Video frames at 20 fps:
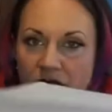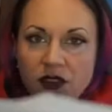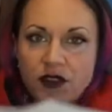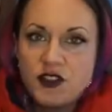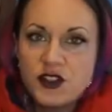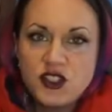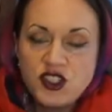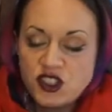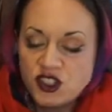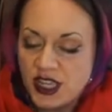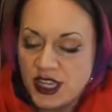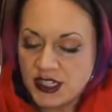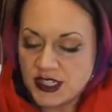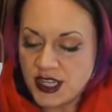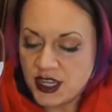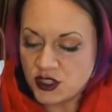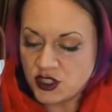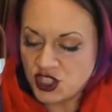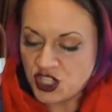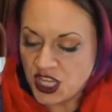The first or second day
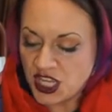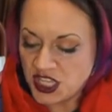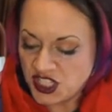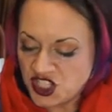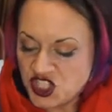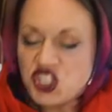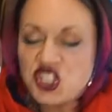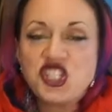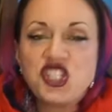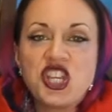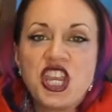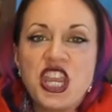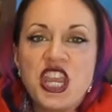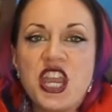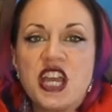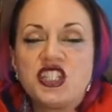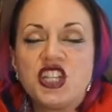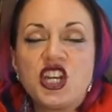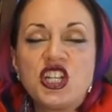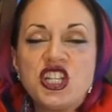out to she.
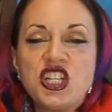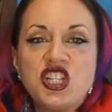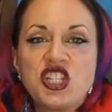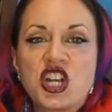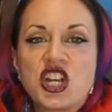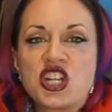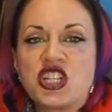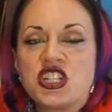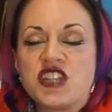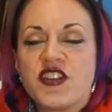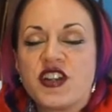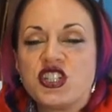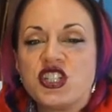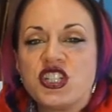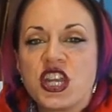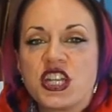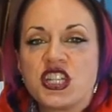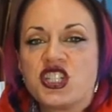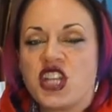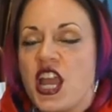I saw these shirts the first
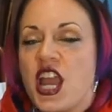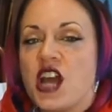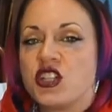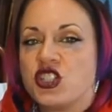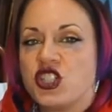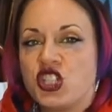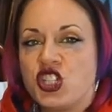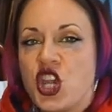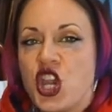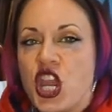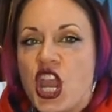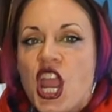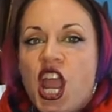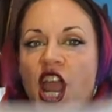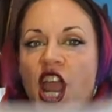second day out to she.